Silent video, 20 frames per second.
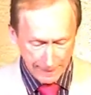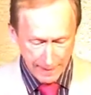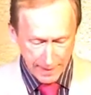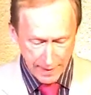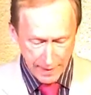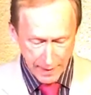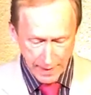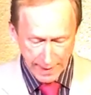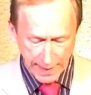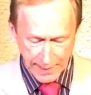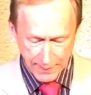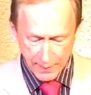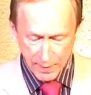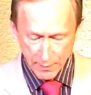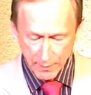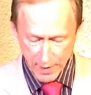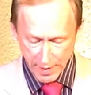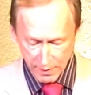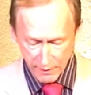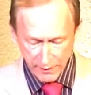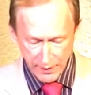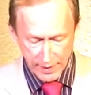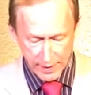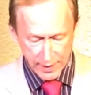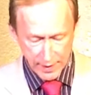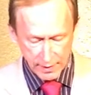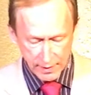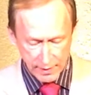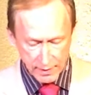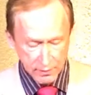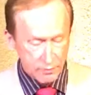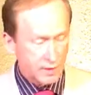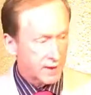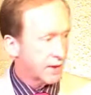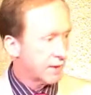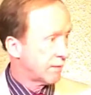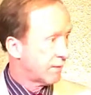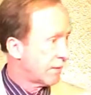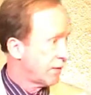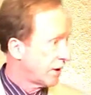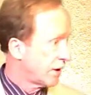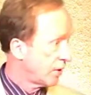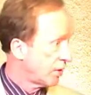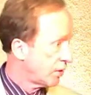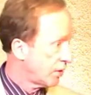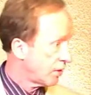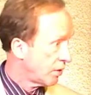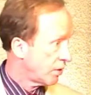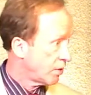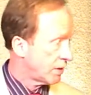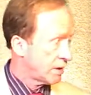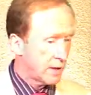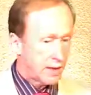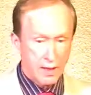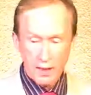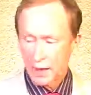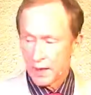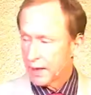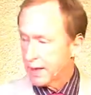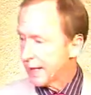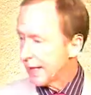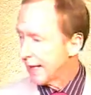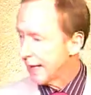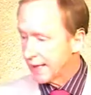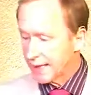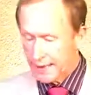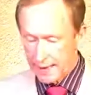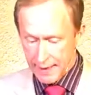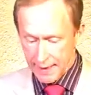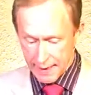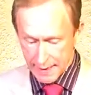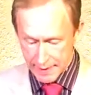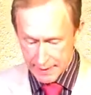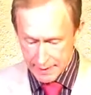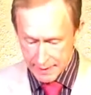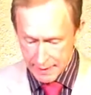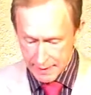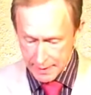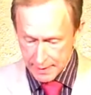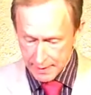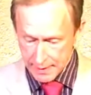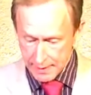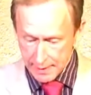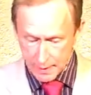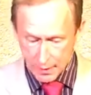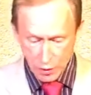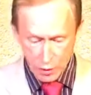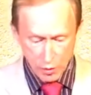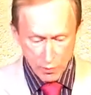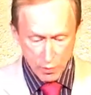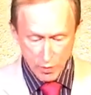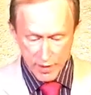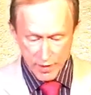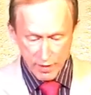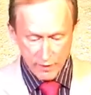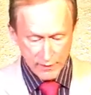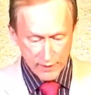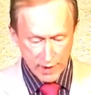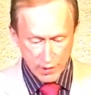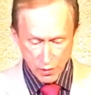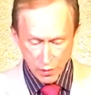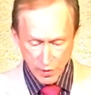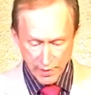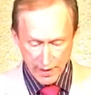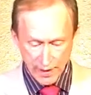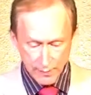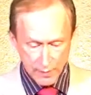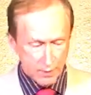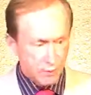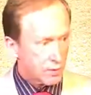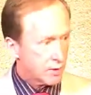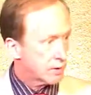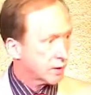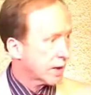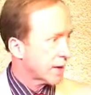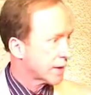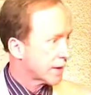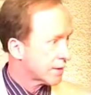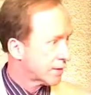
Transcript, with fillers: has been modified and reconfigured, and numerous adventures have been realized.